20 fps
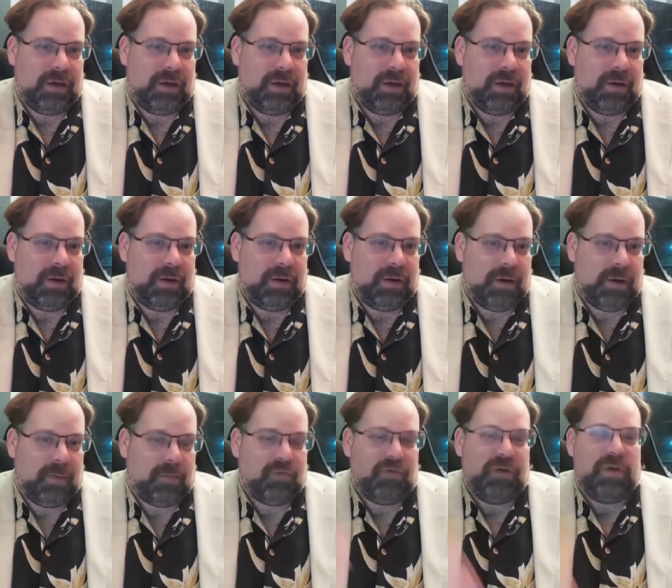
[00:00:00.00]
uh,
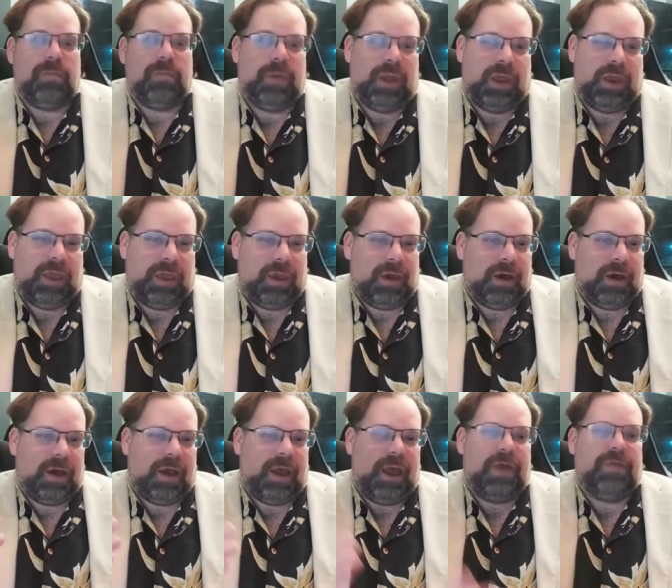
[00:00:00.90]
uh, print
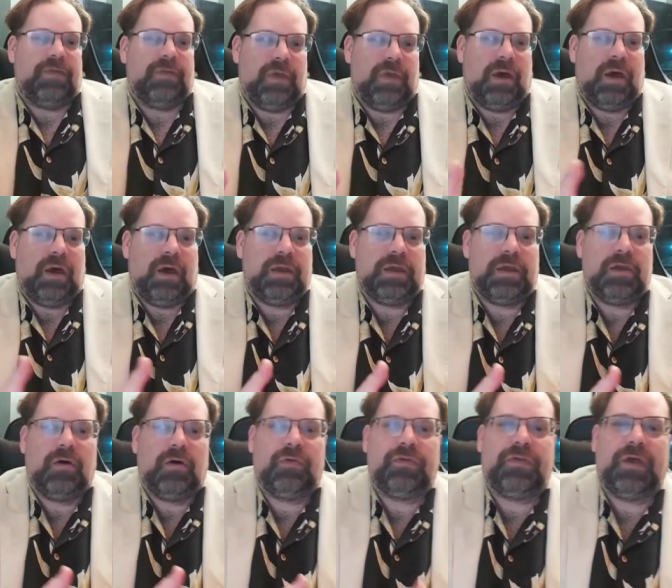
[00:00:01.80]
media and uh, you
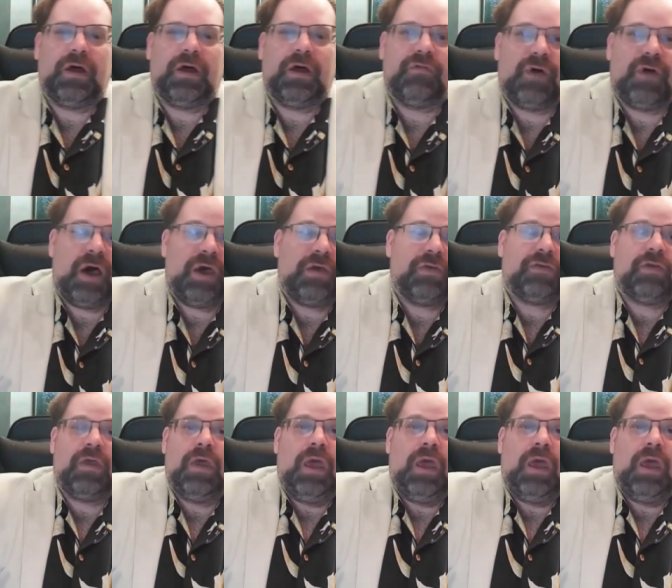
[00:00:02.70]
know televised